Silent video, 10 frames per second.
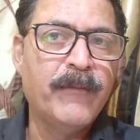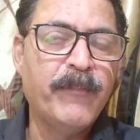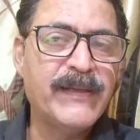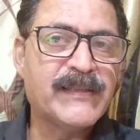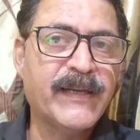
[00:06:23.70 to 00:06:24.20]

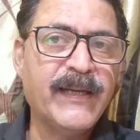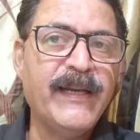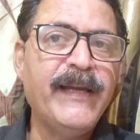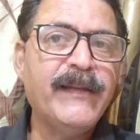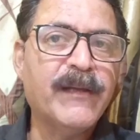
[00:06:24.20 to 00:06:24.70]

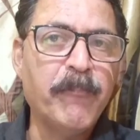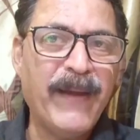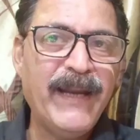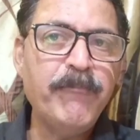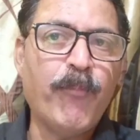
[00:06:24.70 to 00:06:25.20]
basically the
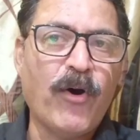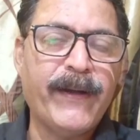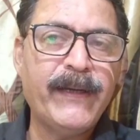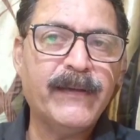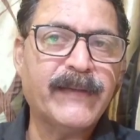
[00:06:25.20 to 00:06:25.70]
main
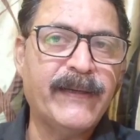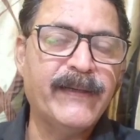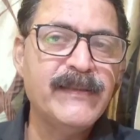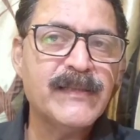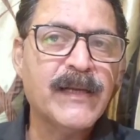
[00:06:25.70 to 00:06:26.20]
point, that
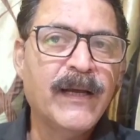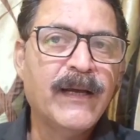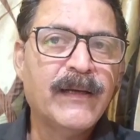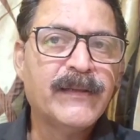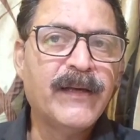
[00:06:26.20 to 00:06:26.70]
is
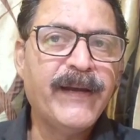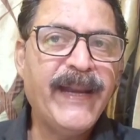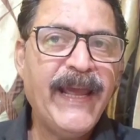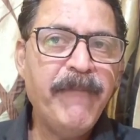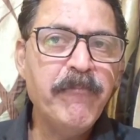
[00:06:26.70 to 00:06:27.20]
the
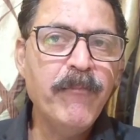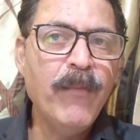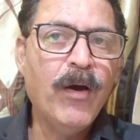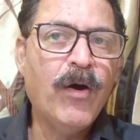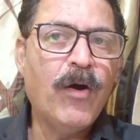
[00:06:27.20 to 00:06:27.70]
name
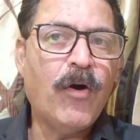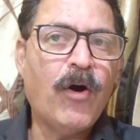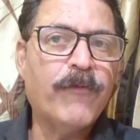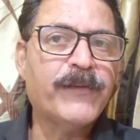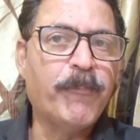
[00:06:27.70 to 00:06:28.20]

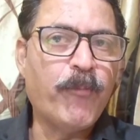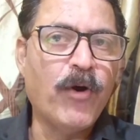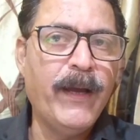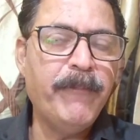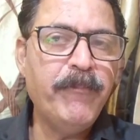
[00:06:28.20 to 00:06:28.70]
of the
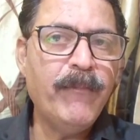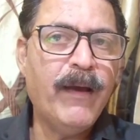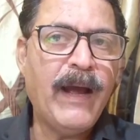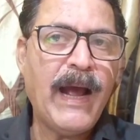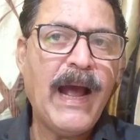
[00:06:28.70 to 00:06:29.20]
poem
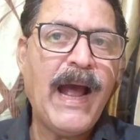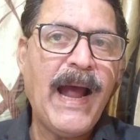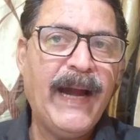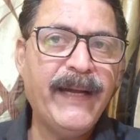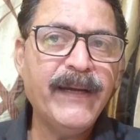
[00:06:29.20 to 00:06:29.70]

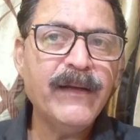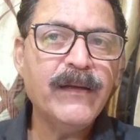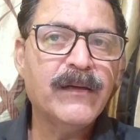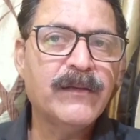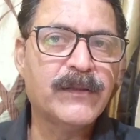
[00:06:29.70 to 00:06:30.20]
and
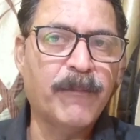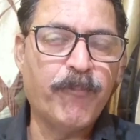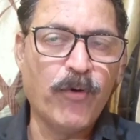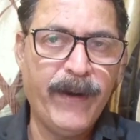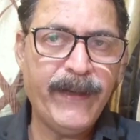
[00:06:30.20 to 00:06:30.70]
the
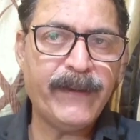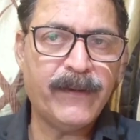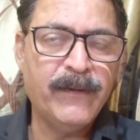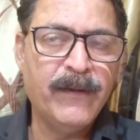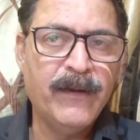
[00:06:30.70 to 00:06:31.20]
poet,
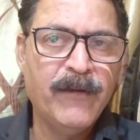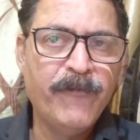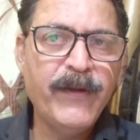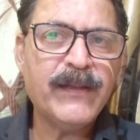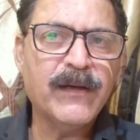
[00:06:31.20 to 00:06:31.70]

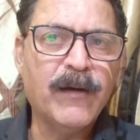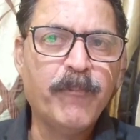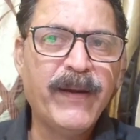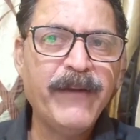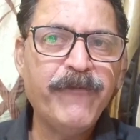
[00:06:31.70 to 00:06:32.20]
with a
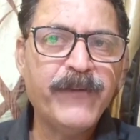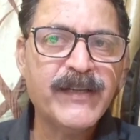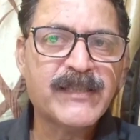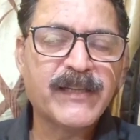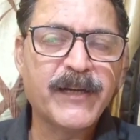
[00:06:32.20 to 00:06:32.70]
brief
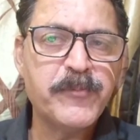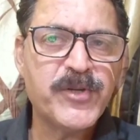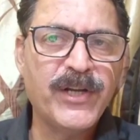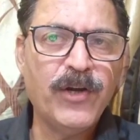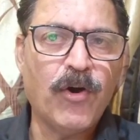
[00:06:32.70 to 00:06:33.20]

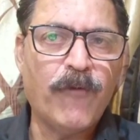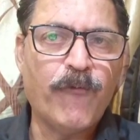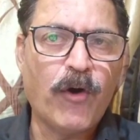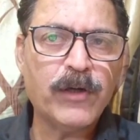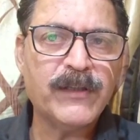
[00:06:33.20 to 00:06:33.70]
description of
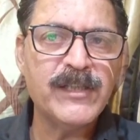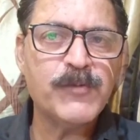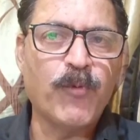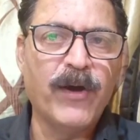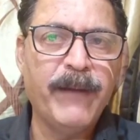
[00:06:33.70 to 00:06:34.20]
what this
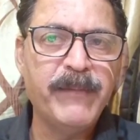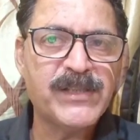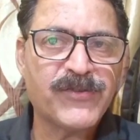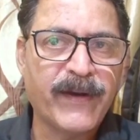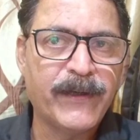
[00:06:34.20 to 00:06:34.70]
poem
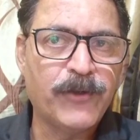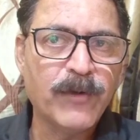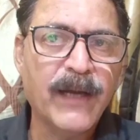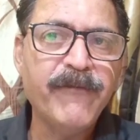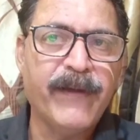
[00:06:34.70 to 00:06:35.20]
is trying to
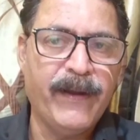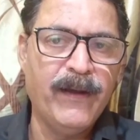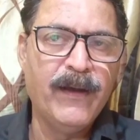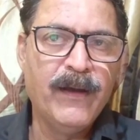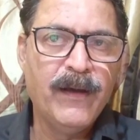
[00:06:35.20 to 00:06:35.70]
convey.
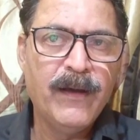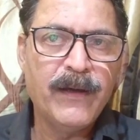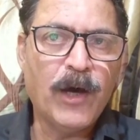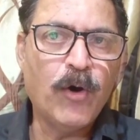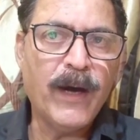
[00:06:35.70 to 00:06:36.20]

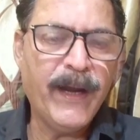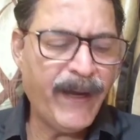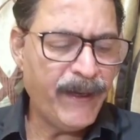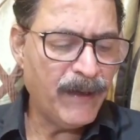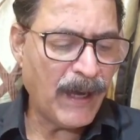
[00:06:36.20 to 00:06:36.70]
Now
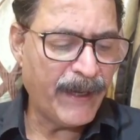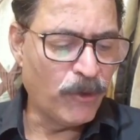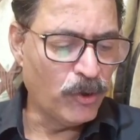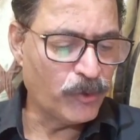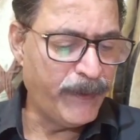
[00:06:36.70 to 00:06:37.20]
ahead I
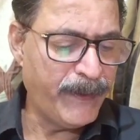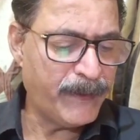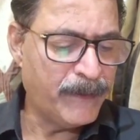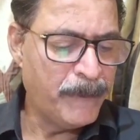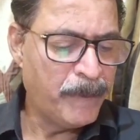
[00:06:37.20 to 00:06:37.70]
go to it.